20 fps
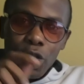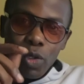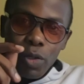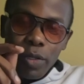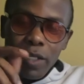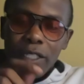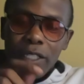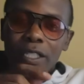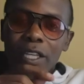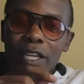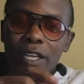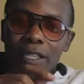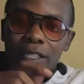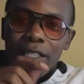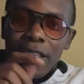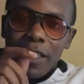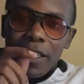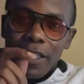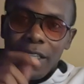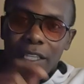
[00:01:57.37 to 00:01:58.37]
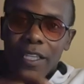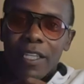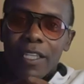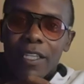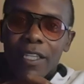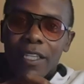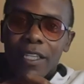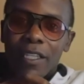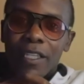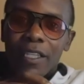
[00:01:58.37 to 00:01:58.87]
So this guy is a
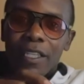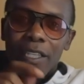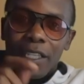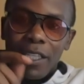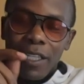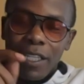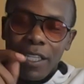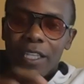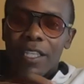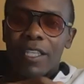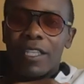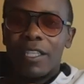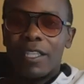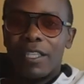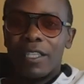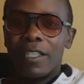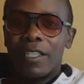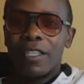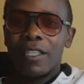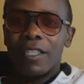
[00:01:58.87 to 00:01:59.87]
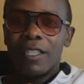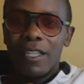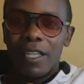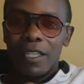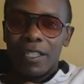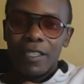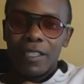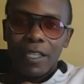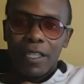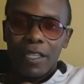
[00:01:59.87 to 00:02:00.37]
king in
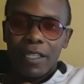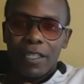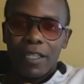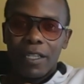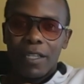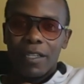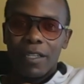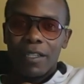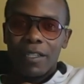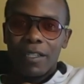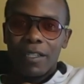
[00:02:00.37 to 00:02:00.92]
that sector.